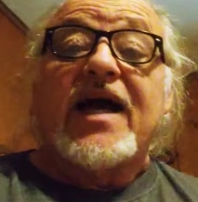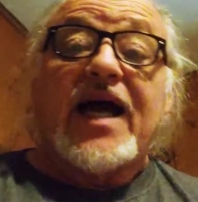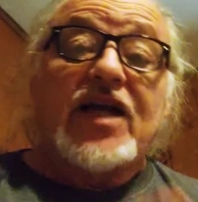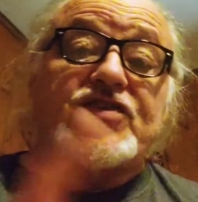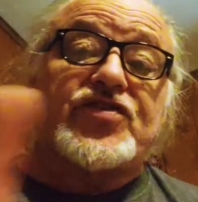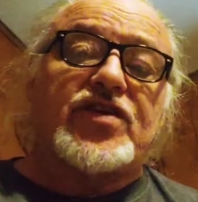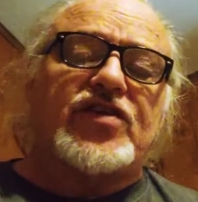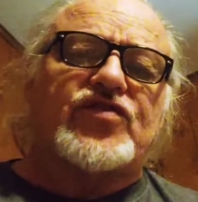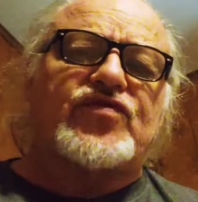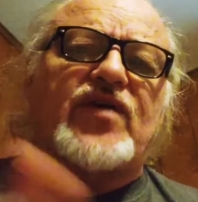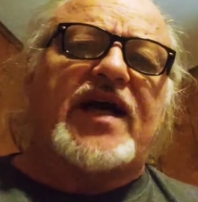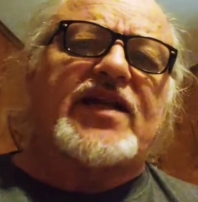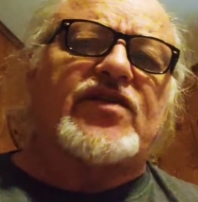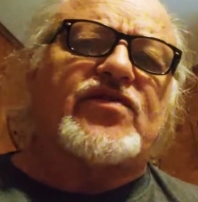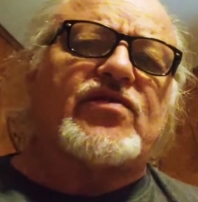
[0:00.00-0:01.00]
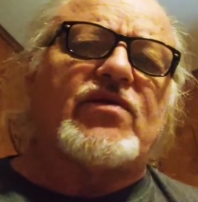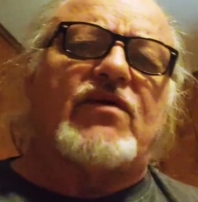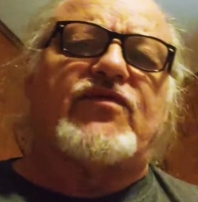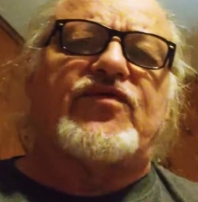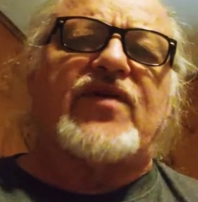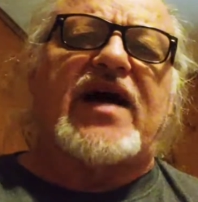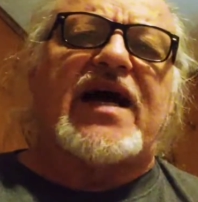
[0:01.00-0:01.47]
I should have tried a
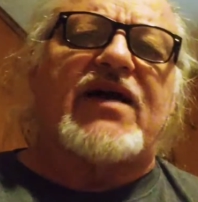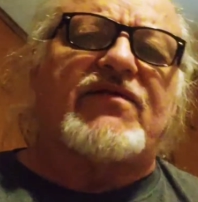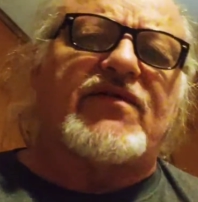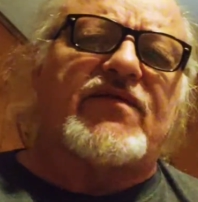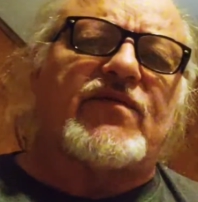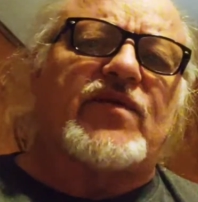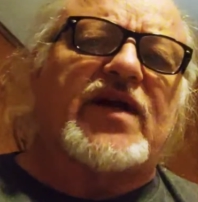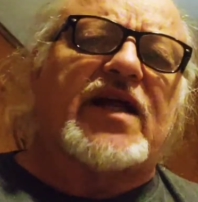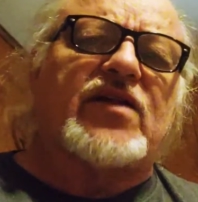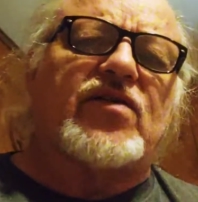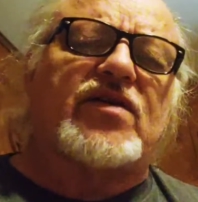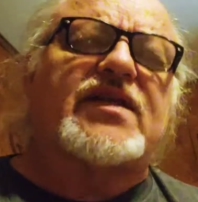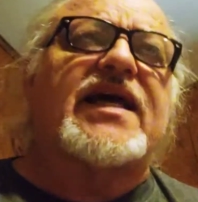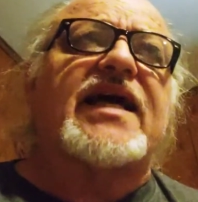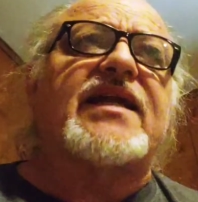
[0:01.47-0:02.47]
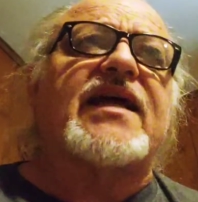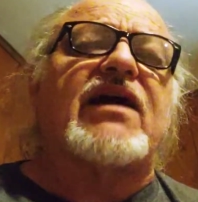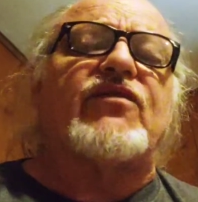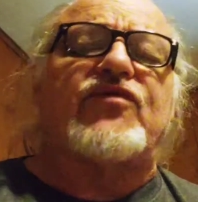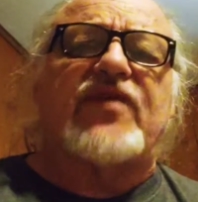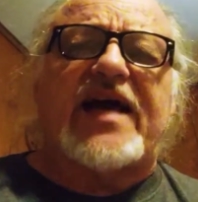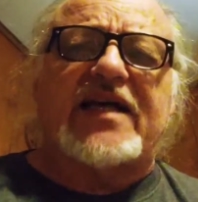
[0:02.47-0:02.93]
205 when I looked at it, how
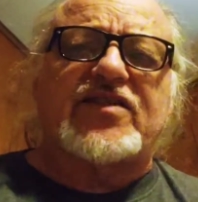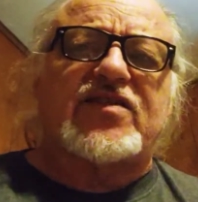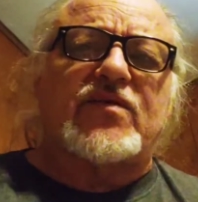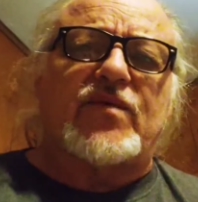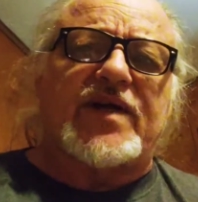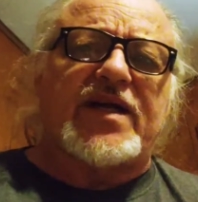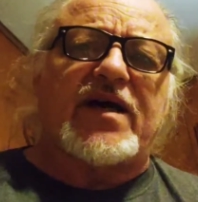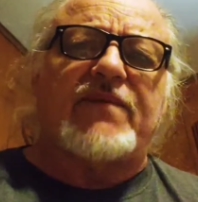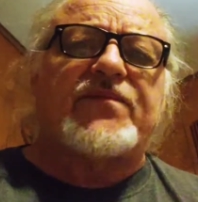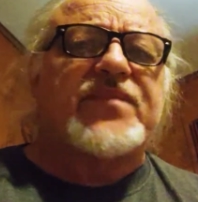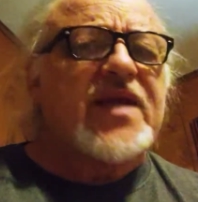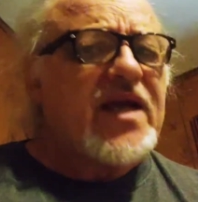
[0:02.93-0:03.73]
fast it went up.